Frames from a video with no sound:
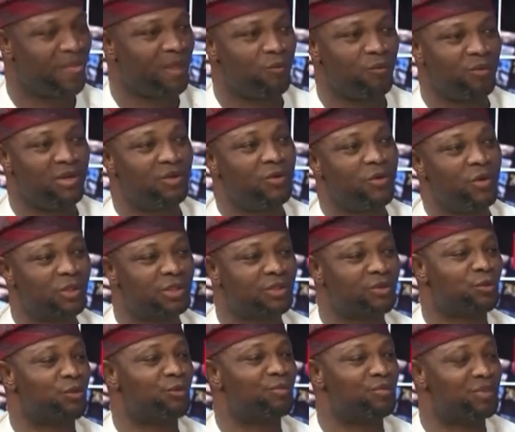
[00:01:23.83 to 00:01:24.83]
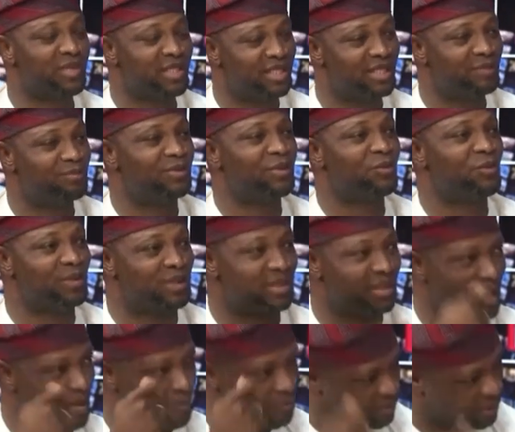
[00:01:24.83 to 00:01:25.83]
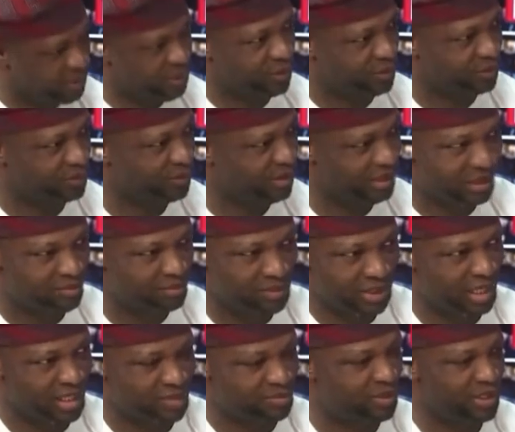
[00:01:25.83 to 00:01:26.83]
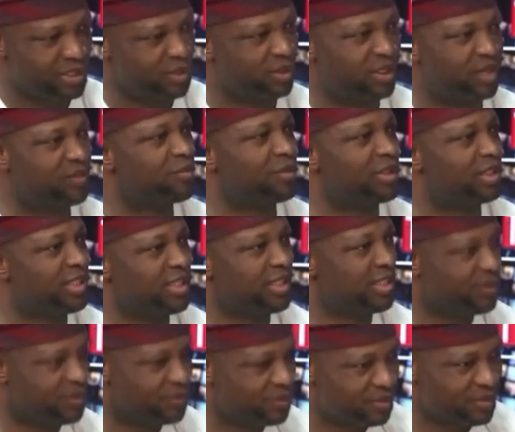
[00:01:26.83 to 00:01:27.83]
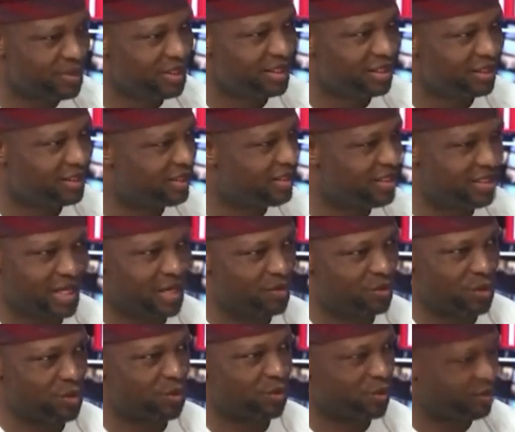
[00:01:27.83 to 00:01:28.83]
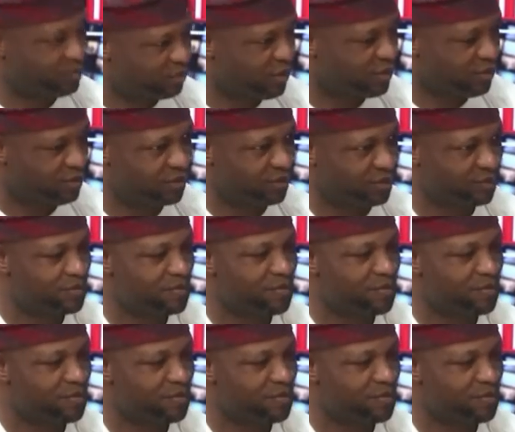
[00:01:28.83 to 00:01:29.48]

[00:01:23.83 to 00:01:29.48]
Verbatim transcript: We got to PDP with ambition, with aspiration. Everybody knew this guy wants to run for governor.